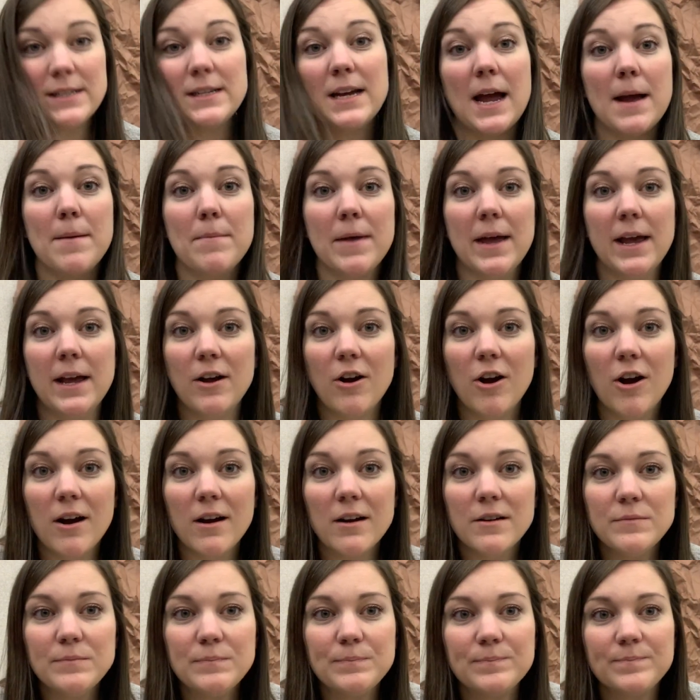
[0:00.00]
timeline
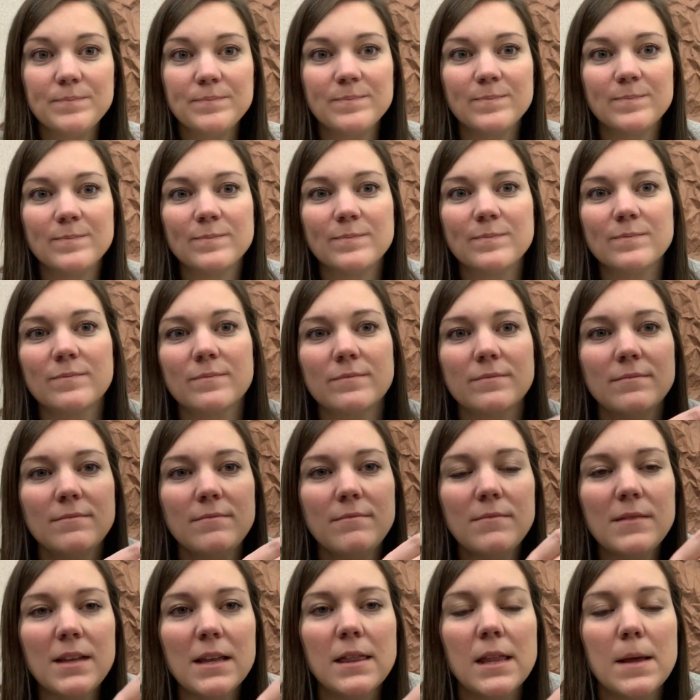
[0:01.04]
card
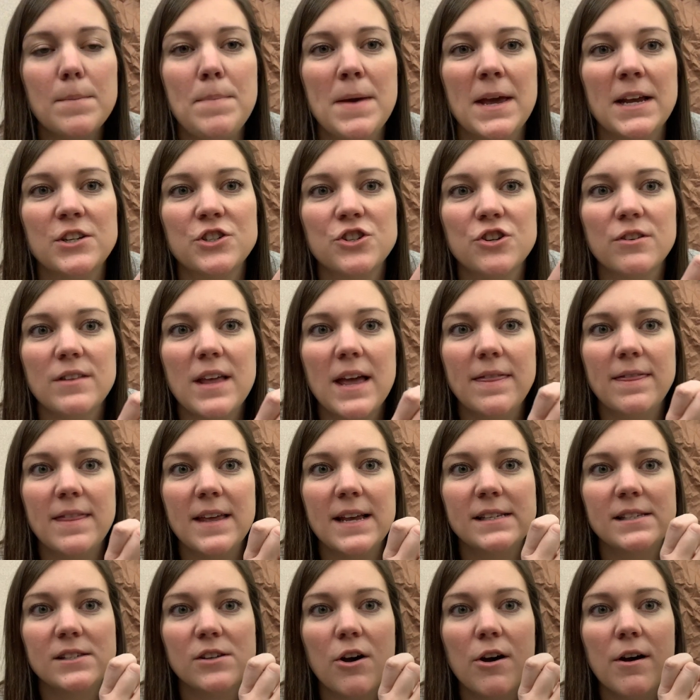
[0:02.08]
the picture that they
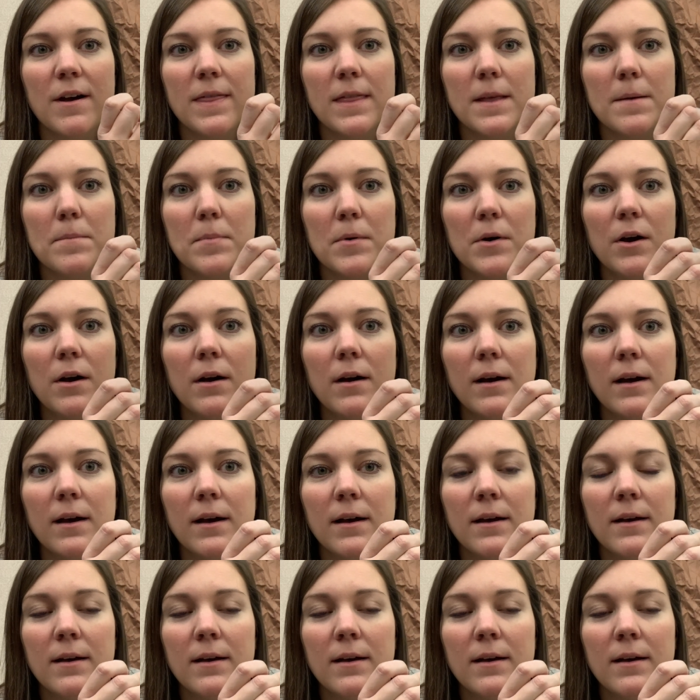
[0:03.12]
saw in the book